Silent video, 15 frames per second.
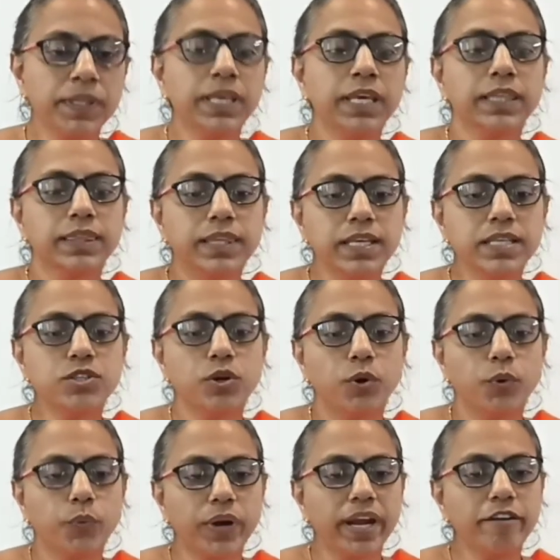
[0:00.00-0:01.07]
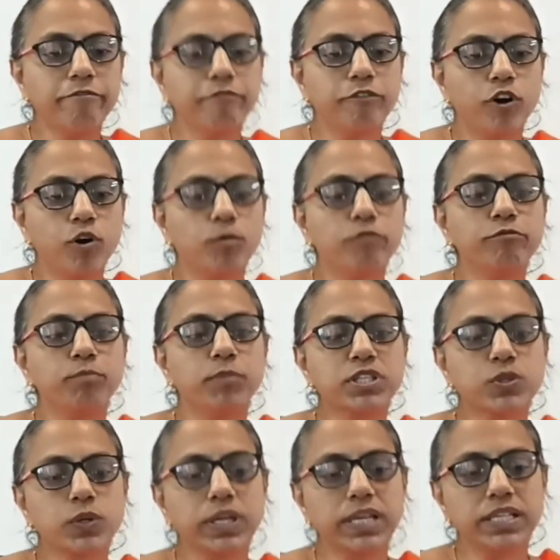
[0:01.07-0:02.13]
This rare form of
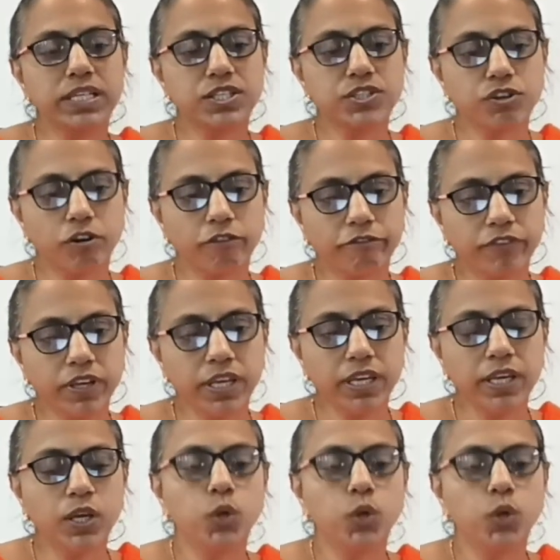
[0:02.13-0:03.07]
muscular dystrophy